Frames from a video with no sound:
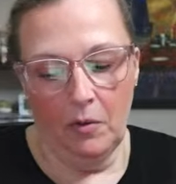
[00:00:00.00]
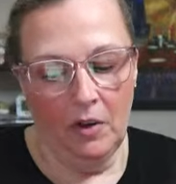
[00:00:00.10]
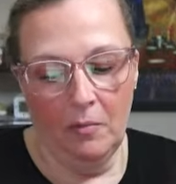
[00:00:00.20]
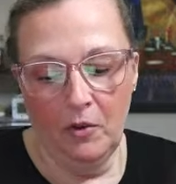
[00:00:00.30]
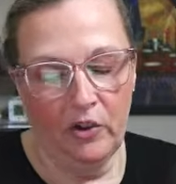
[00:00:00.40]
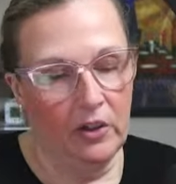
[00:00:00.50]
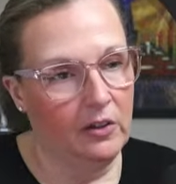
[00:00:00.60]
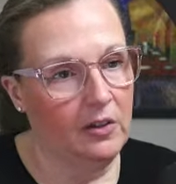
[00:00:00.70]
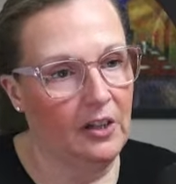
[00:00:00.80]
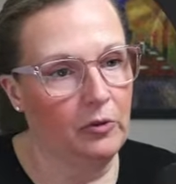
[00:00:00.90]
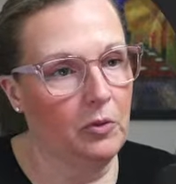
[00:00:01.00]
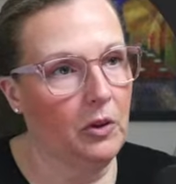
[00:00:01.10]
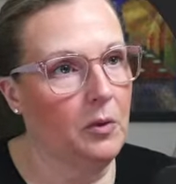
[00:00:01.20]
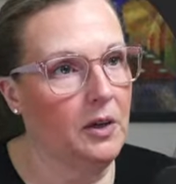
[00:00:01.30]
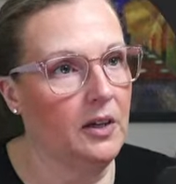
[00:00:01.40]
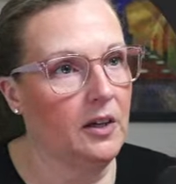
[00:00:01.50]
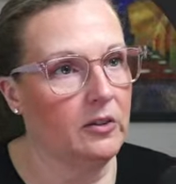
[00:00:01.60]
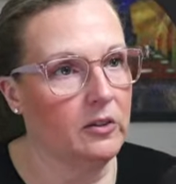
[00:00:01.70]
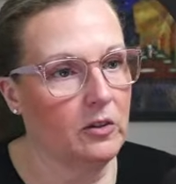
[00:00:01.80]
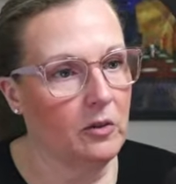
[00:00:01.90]
images. That's really what it
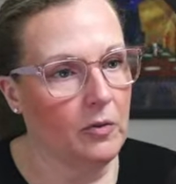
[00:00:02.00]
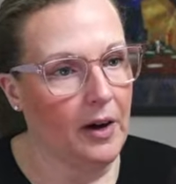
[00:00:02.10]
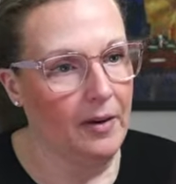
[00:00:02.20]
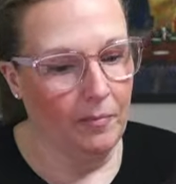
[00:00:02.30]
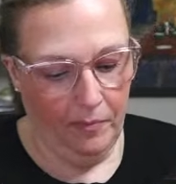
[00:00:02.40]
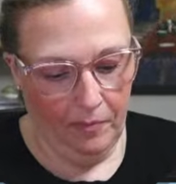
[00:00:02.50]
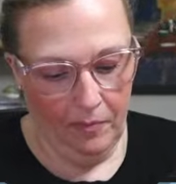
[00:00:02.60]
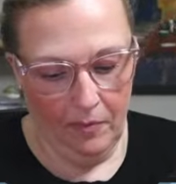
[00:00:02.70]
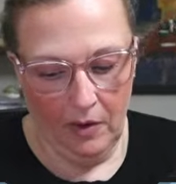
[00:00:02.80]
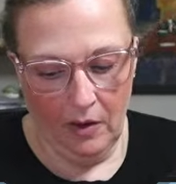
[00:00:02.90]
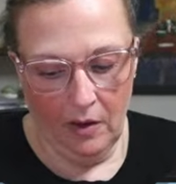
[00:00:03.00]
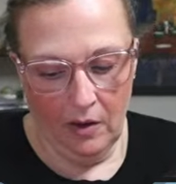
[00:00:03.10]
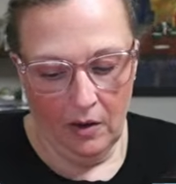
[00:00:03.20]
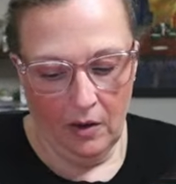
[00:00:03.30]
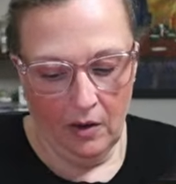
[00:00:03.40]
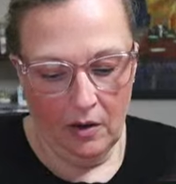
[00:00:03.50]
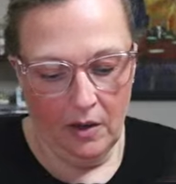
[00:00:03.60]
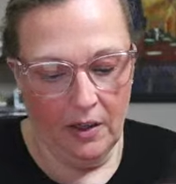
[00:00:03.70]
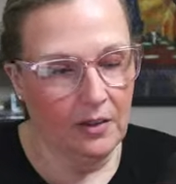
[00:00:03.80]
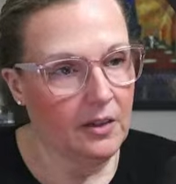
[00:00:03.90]
is, right?
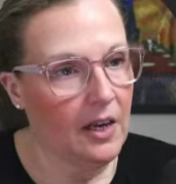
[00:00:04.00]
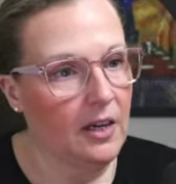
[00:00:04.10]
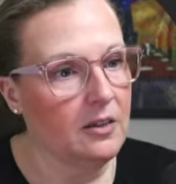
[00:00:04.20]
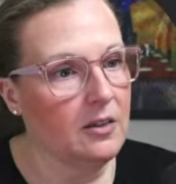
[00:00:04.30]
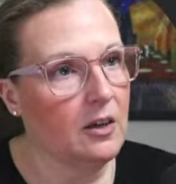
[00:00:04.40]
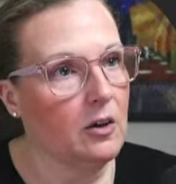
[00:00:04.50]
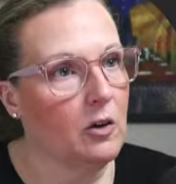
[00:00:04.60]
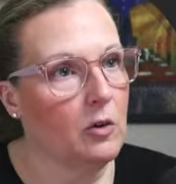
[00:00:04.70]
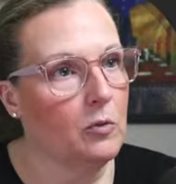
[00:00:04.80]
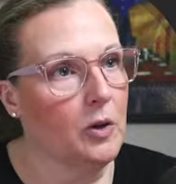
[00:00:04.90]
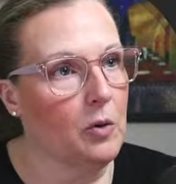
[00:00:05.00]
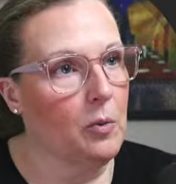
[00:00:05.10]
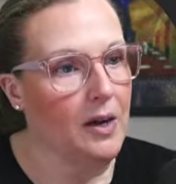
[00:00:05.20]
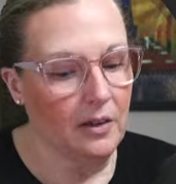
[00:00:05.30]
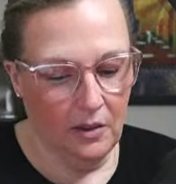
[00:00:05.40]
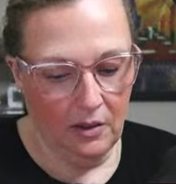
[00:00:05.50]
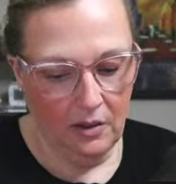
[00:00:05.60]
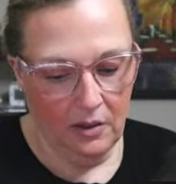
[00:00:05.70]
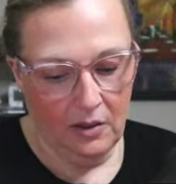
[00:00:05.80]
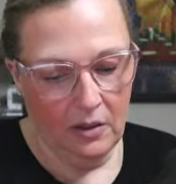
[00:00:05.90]
It's an async
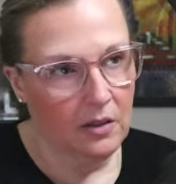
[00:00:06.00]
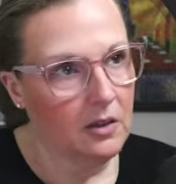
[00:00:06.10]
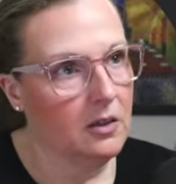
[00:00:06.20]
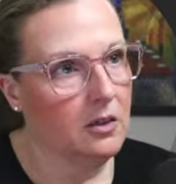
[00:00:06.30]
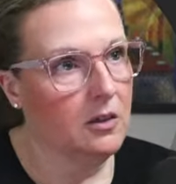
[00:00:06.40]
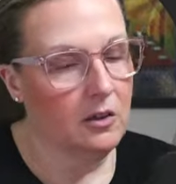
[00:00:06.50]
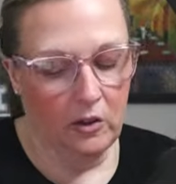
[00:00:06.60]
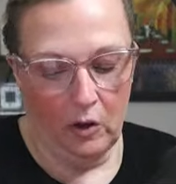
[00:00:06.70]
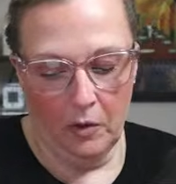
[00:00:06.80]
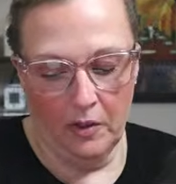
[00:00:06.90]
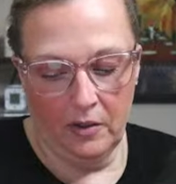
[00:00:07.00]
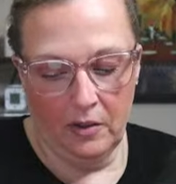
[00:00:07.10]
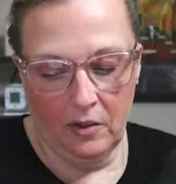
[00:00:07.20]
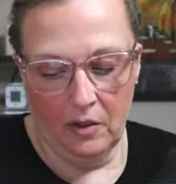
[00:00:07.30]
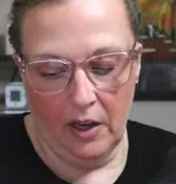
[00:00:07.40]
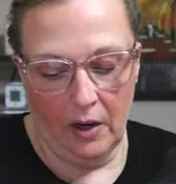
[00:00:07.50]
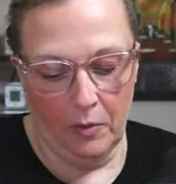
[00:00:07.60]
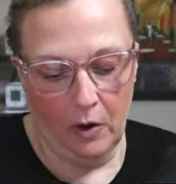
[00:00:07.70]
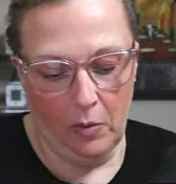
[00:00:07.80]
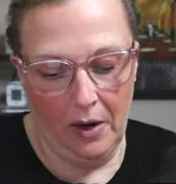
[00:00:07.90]
request. So it's a
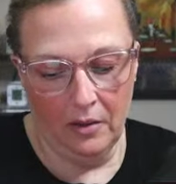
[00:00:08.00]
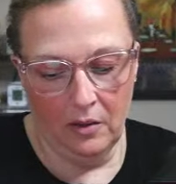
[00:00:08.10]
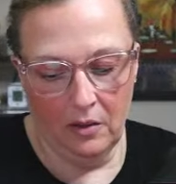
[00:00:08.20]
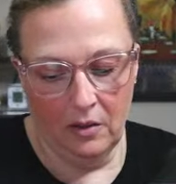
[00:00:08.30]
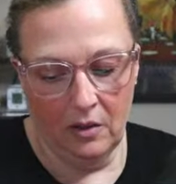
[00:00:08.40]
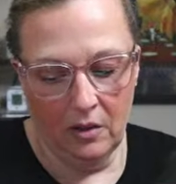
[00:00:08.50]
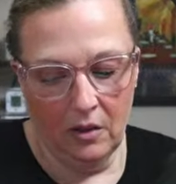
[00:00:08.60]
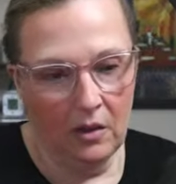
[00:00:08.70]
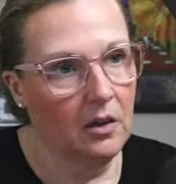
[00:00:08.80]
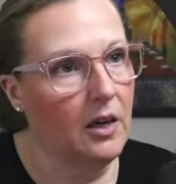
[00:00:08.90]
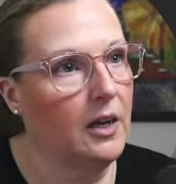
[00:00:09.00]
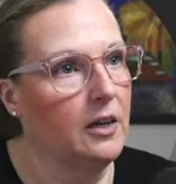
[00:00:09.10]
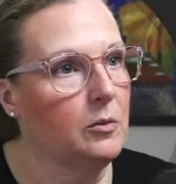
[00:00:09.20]
request and a